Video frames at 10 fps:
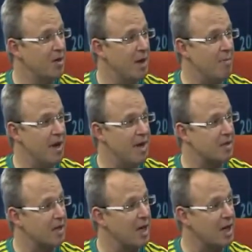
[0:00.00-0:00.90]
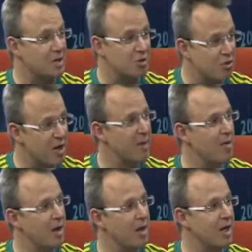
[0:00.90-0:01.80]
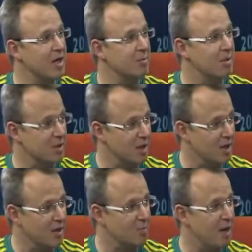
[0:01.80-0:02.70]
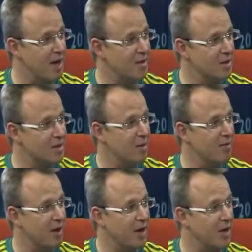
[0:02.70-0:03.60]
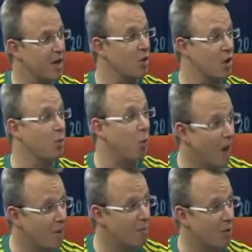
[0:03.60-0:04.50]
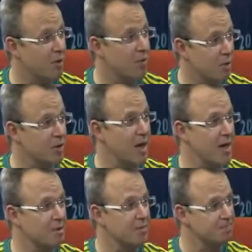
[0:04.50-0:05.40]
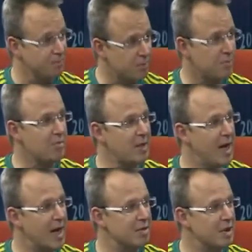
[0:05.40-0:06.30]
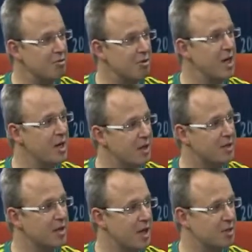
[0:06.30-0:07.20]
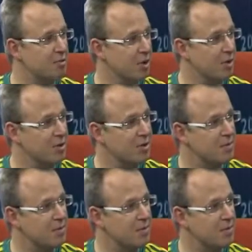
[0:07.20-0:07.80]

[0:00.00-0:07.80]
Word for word: They played extremely well against Brazil and Spain, the semi-final. They could have won bo both games and they really did the nation proud.